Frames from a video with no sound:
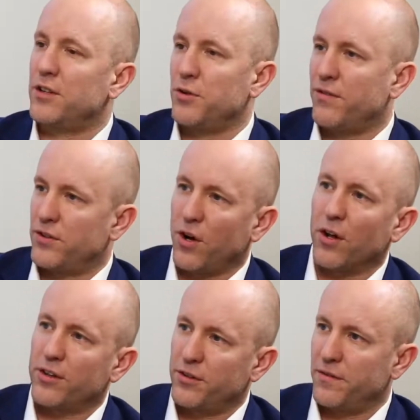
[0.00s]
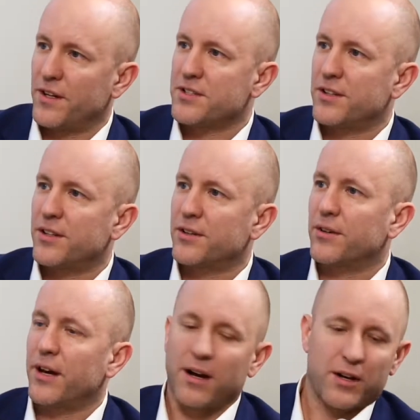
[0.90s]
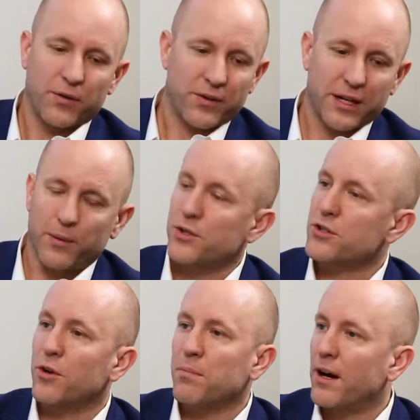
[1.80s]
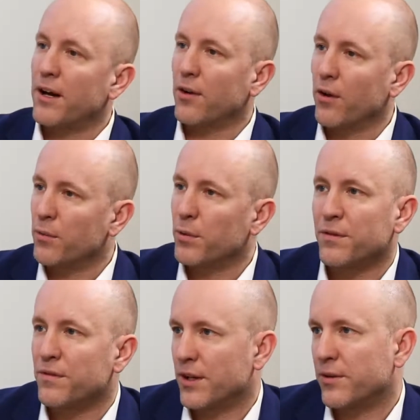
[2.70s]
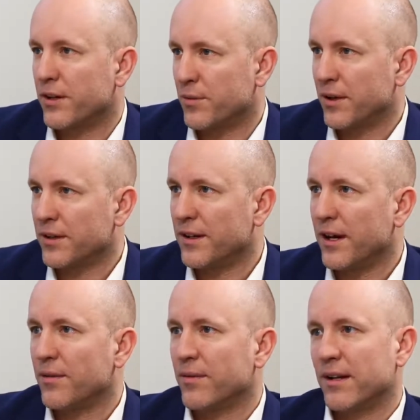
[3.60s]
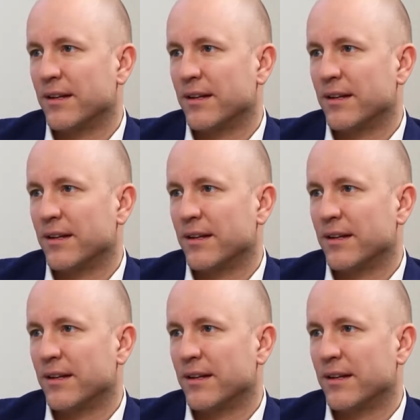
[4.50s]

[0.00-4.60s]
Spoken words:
say you have a dollar to invest in nickel. I don't think I would just go buy a dollar worth of nickel equity today, right?